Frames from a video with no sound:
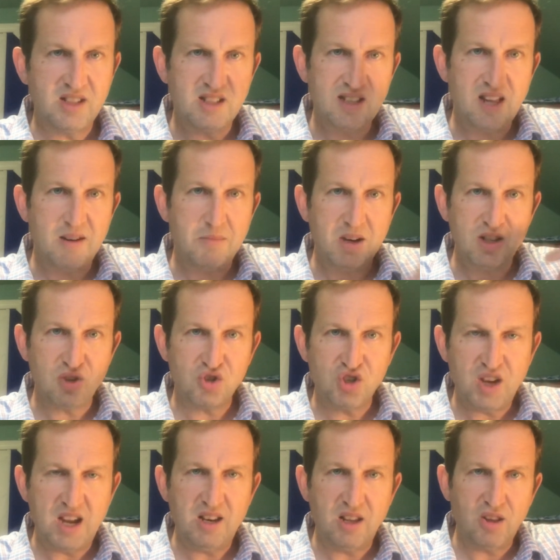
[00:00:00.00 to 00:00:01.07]
instead of Meiser
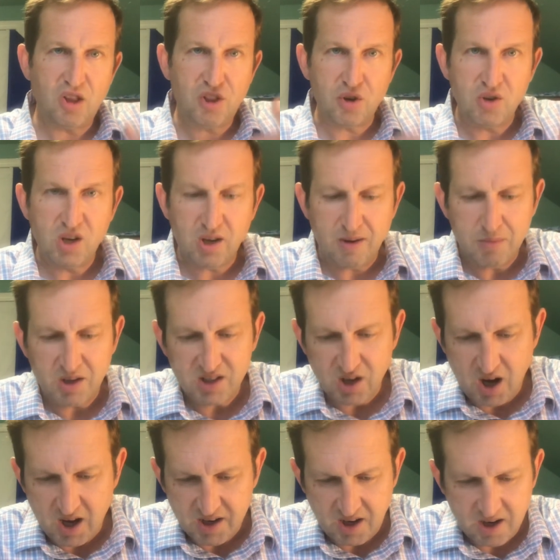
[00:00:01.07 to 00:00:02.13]
Sheni in the third year, you give Meiser
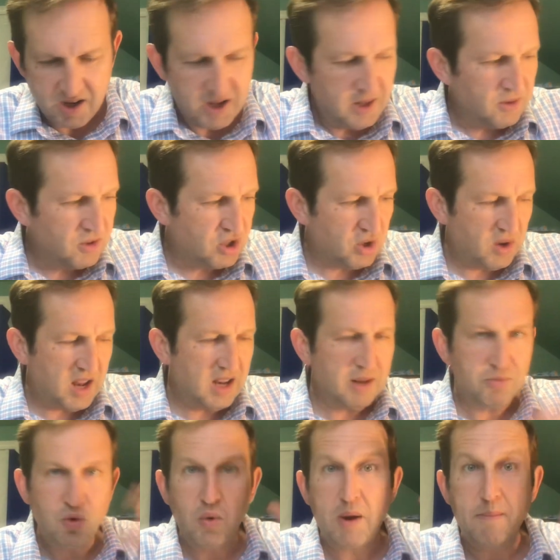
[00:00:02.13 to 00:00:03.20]
Ani. So he ended up
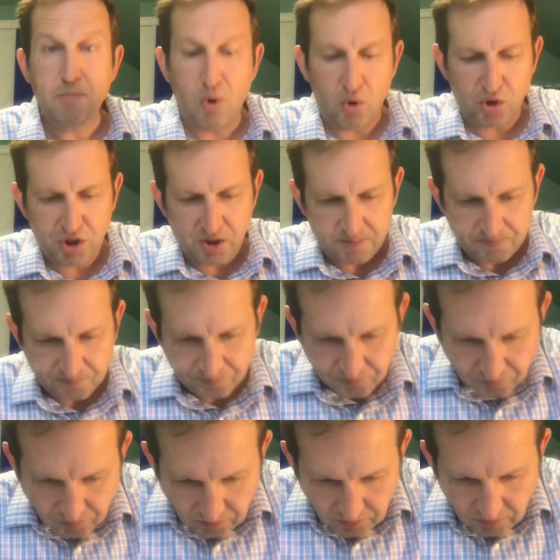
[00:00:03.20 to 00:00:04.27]
doing both.
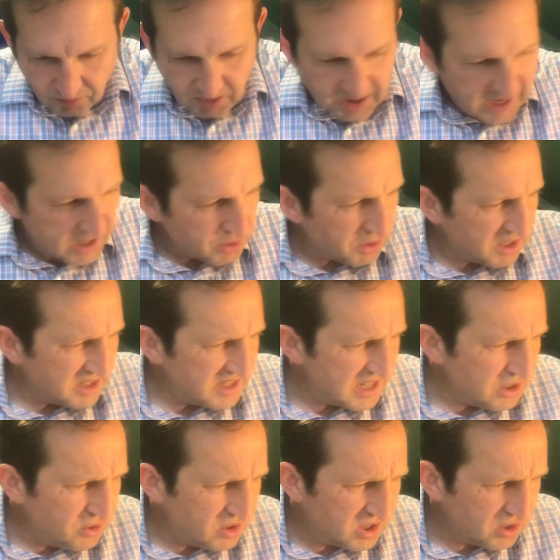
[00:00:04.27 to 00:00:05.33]
As we
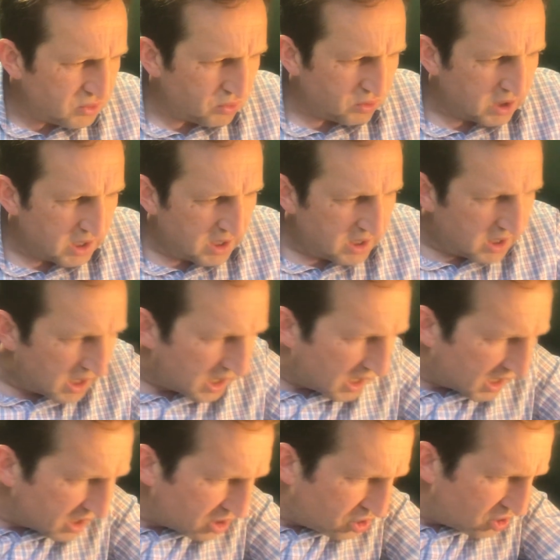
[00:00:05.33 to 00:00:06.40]
continue to
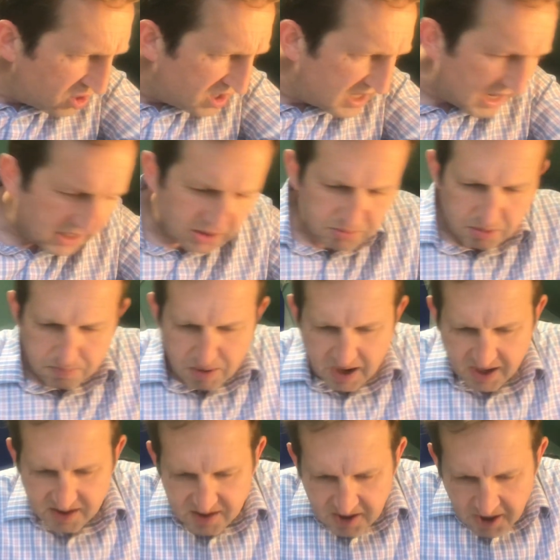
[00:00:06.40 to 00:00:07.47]
uh, Yud Dalad
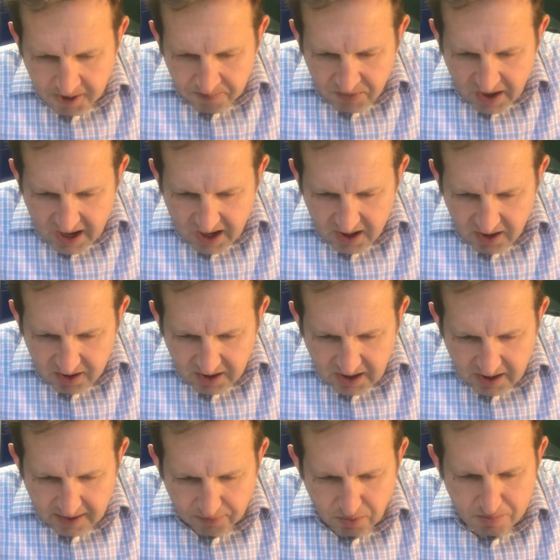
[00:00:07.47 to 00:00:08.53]
Mepes. Echad
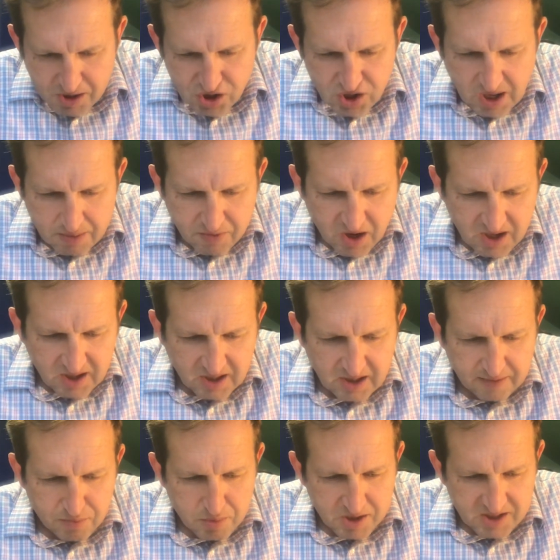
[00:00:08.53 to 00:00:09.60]
Kedibri Beisham, Echad
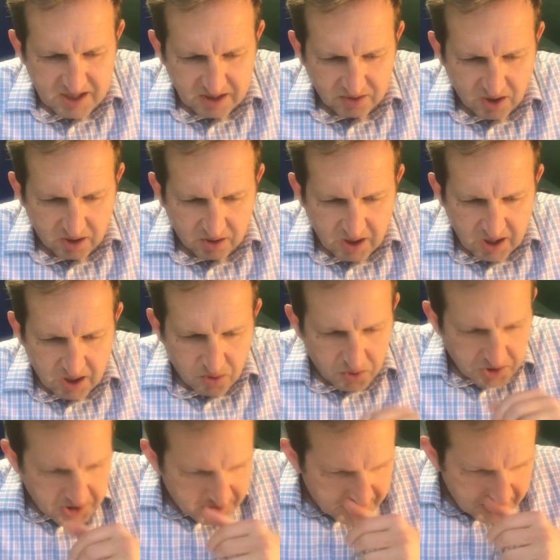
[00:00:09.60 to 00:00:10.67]
Kedibri Beis Hillel which is